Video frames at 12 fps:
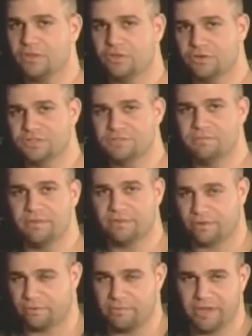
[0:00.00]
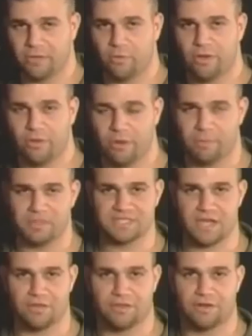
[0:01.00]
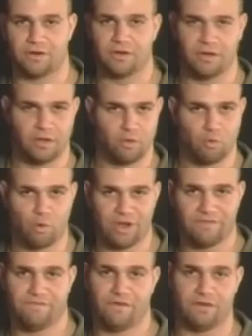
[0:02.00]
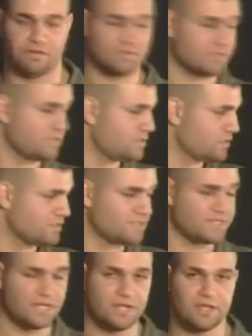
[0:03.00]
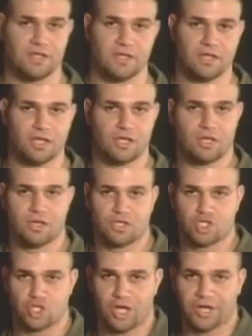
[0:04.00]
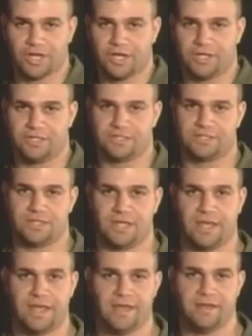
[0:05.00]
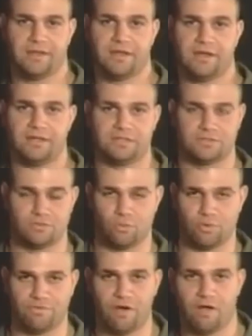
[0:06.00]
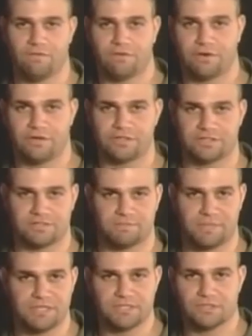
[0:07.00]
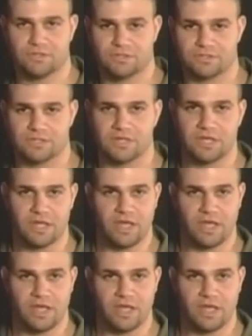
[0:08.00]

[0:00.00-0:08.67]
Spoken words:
There are many weapons out there. Rifles, as you can see, shotguns, handguns, revolvers, pistols.